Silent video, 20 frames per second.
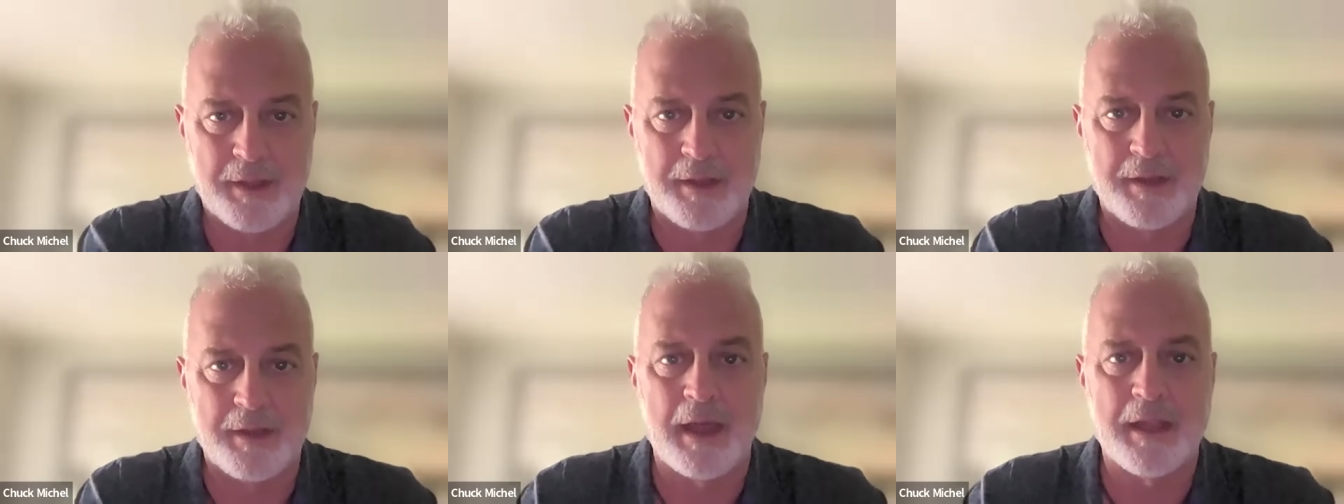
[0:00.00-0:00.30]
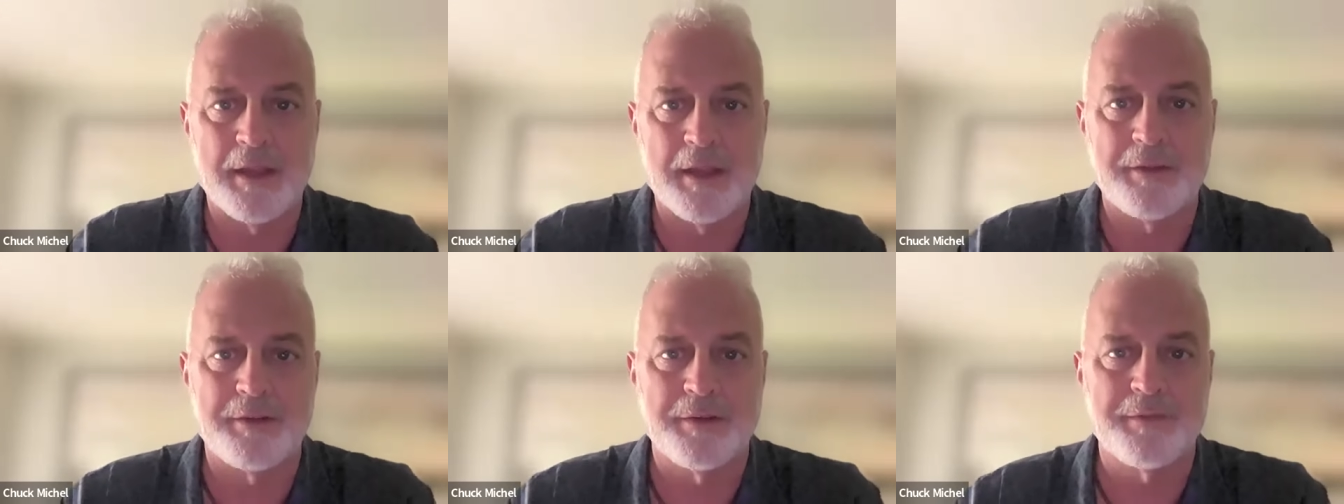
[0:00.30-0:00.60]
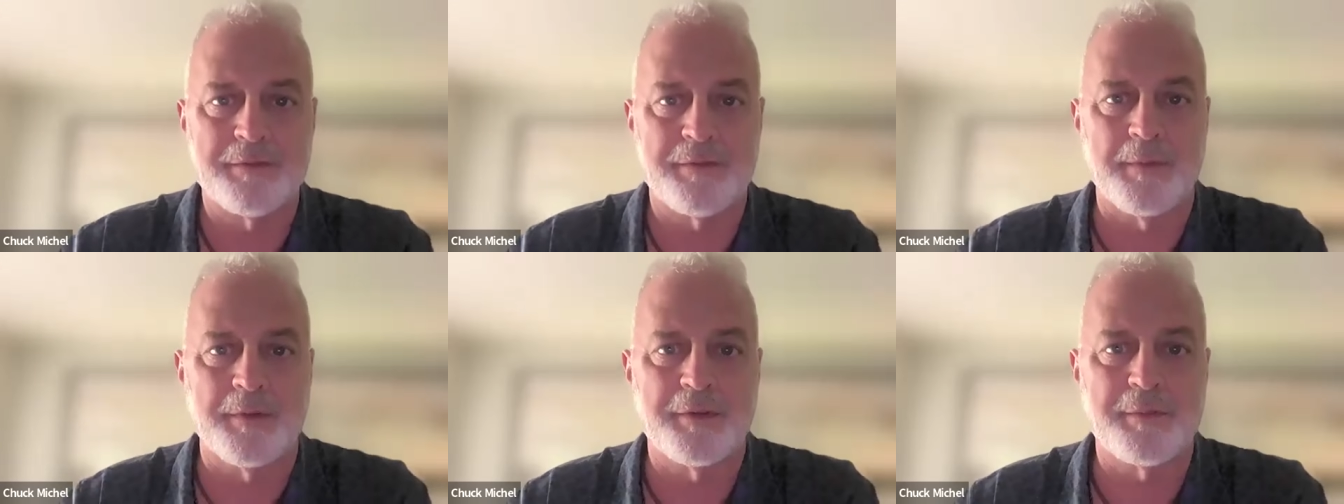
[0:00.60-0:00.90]
the analysis
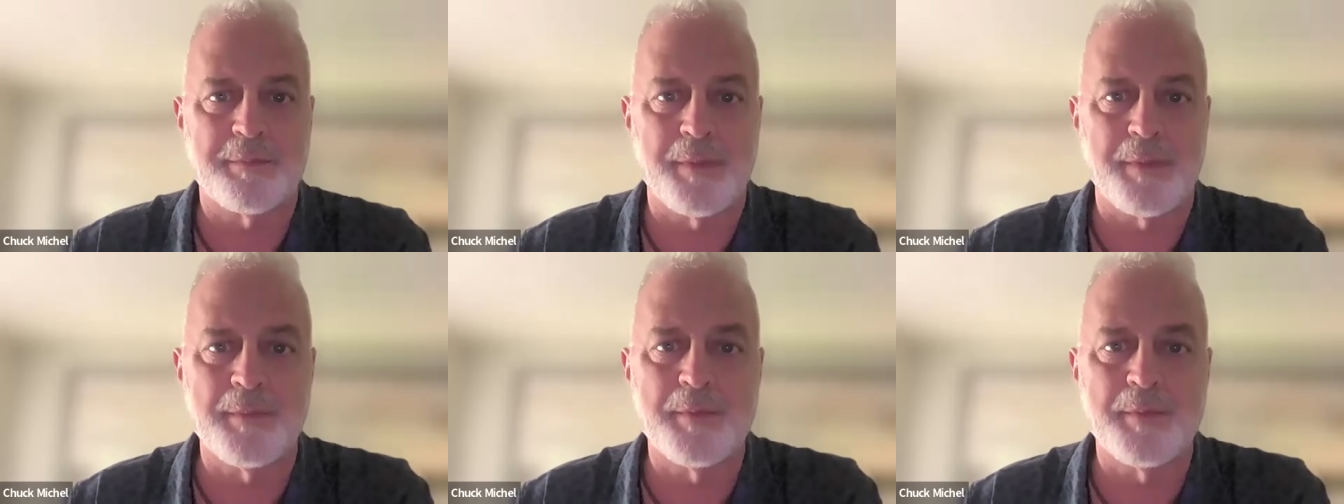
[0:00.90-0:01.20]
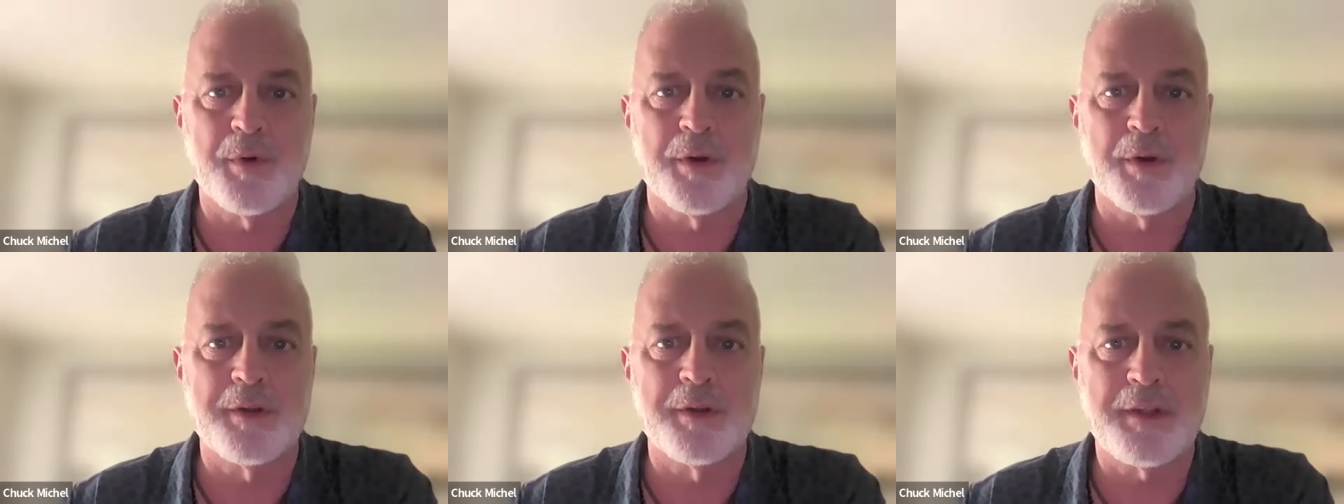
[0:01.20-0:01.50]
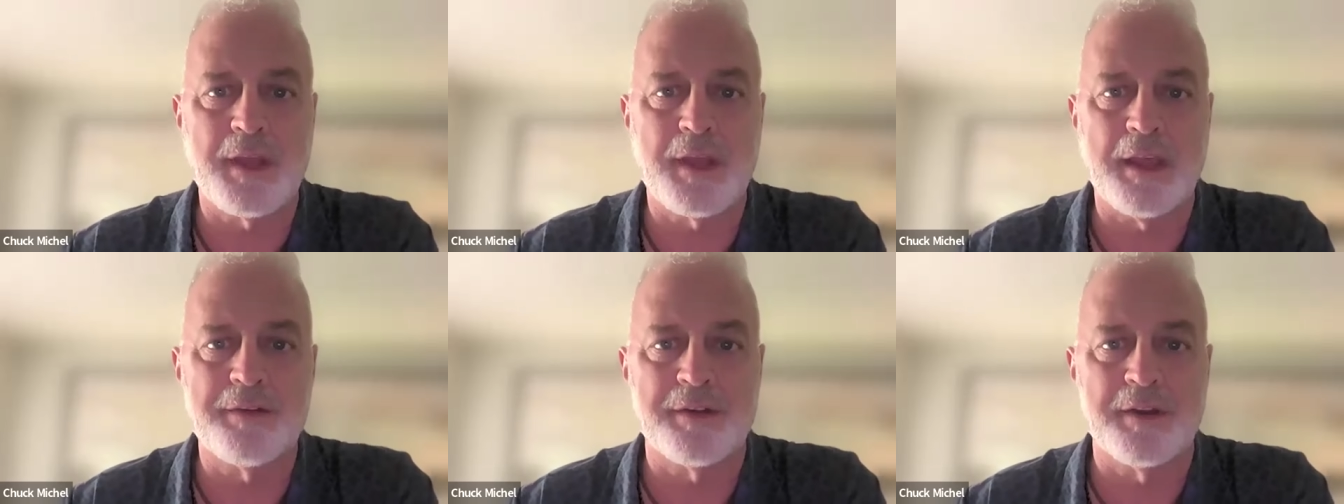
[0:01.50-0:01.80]
from the Supreme Court's
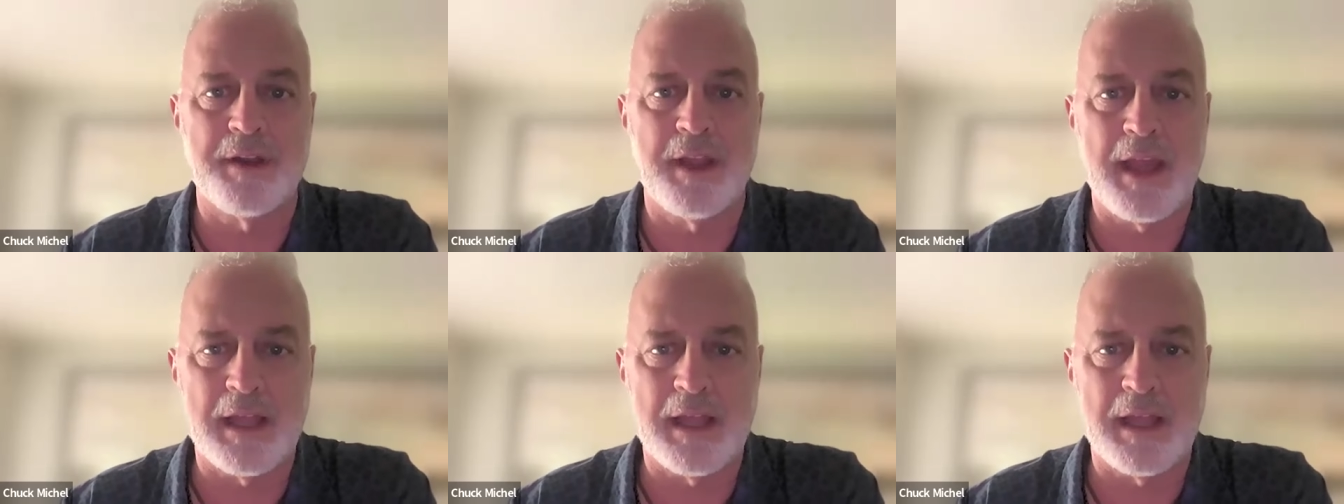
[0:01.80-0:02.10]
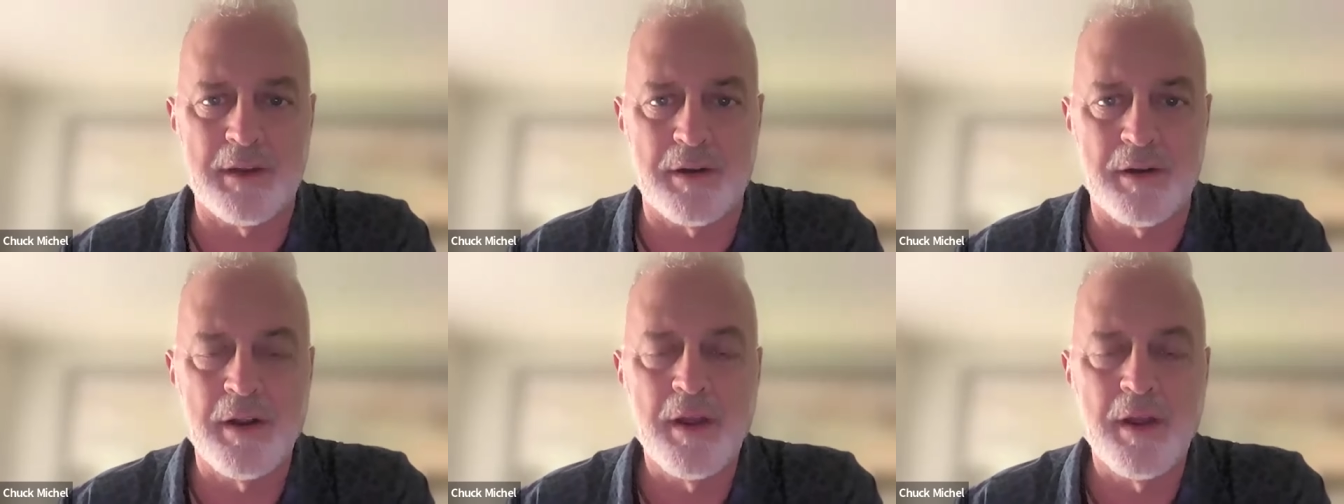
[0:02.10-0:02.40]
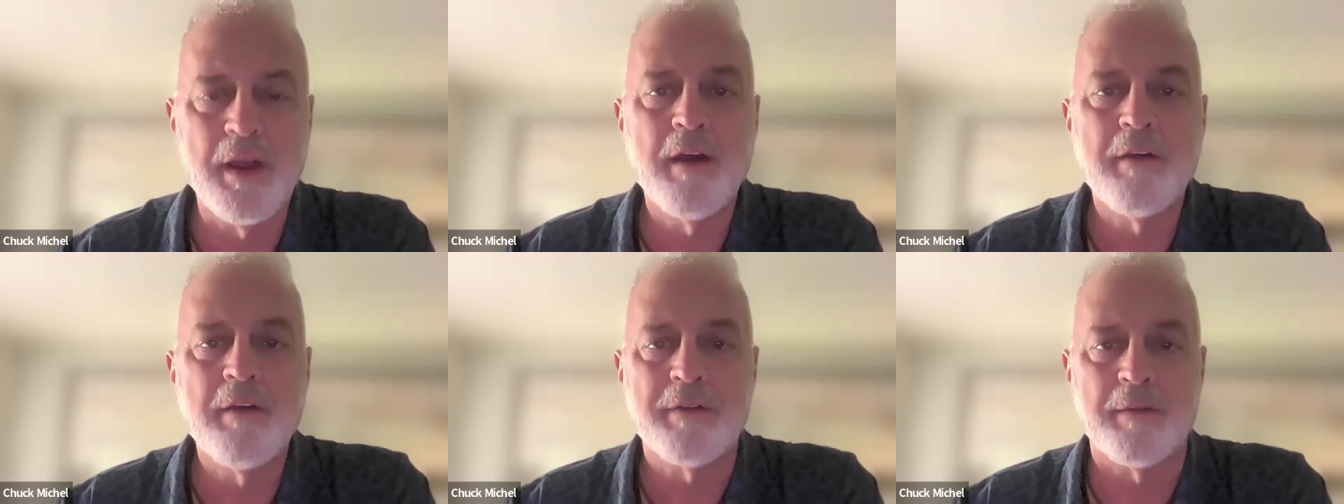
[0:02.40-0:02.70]
case in Heller
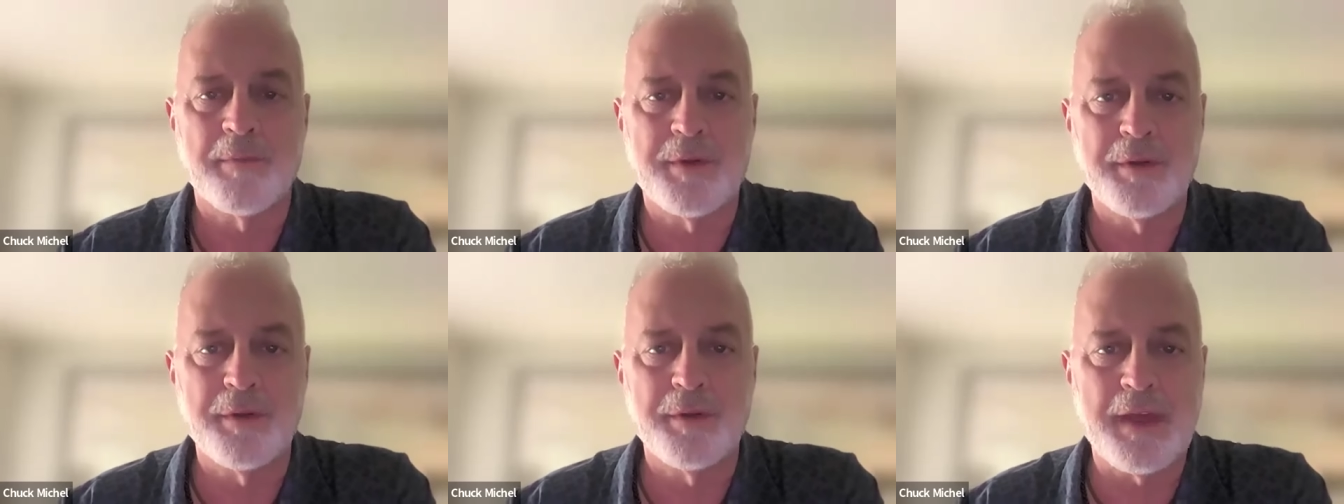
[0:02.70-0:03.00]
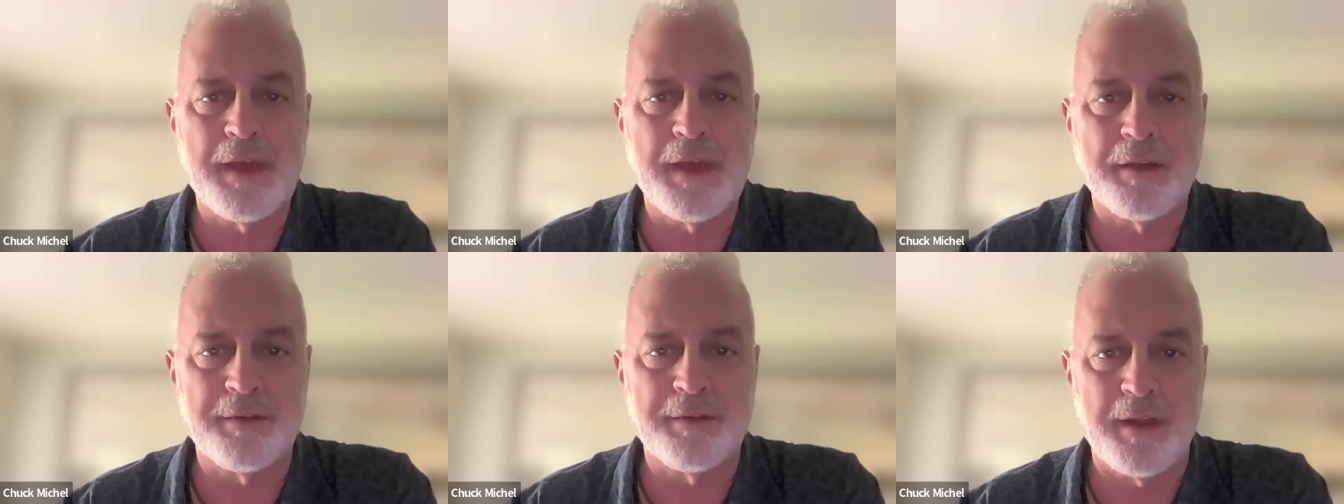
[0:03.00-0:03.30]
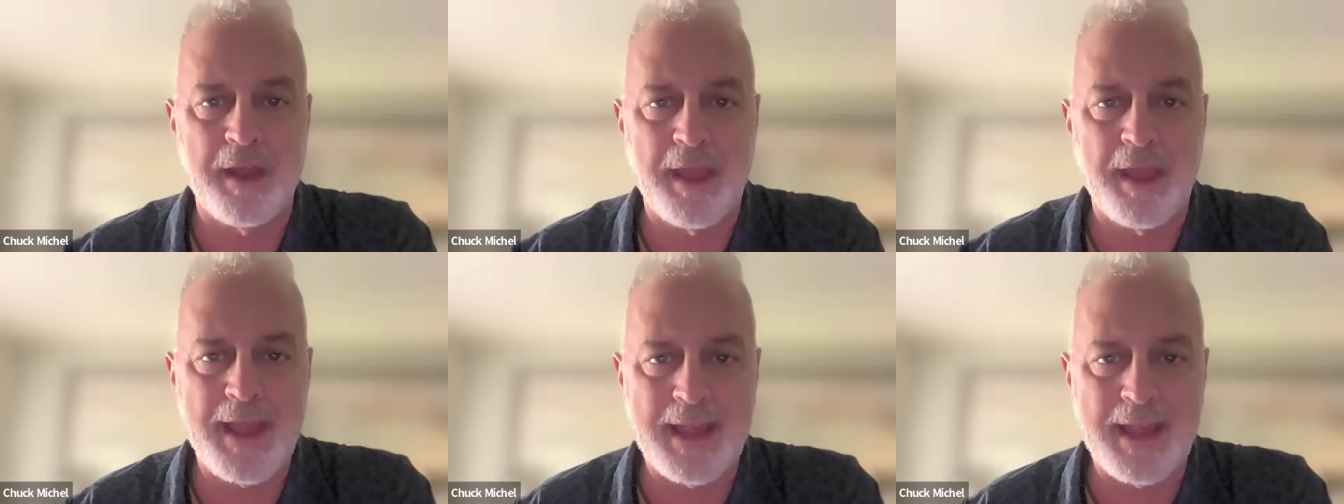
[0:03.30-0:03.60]
from
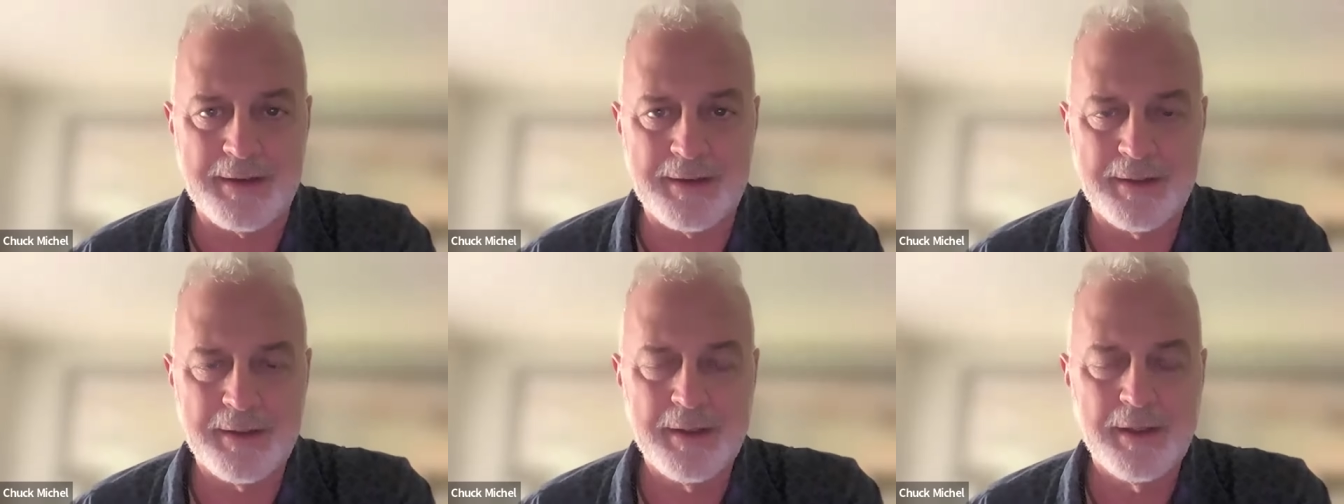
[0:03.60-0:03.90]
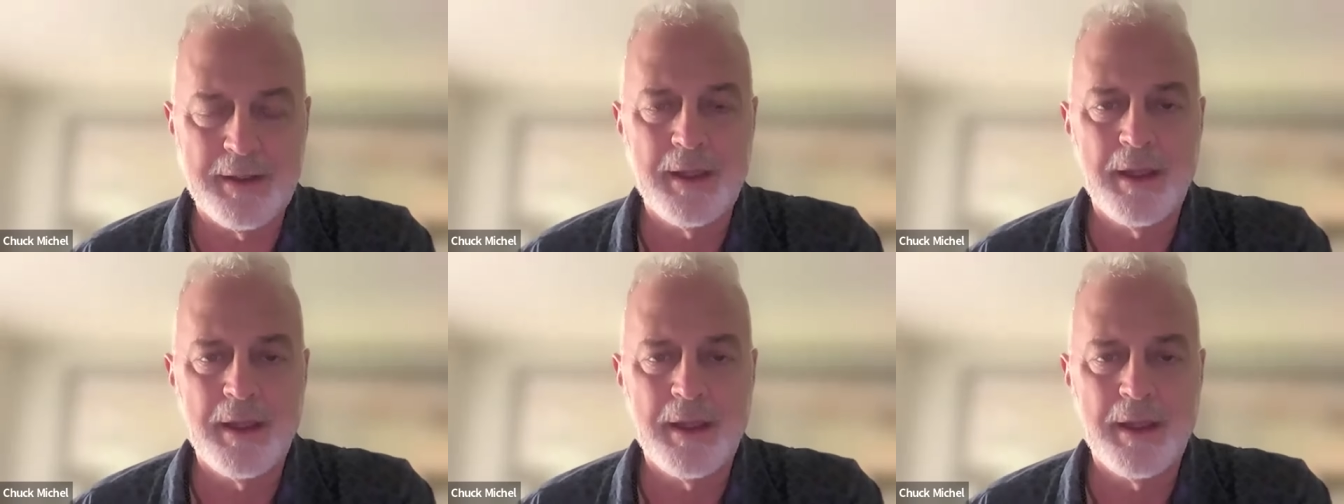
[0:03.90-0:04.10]
2008.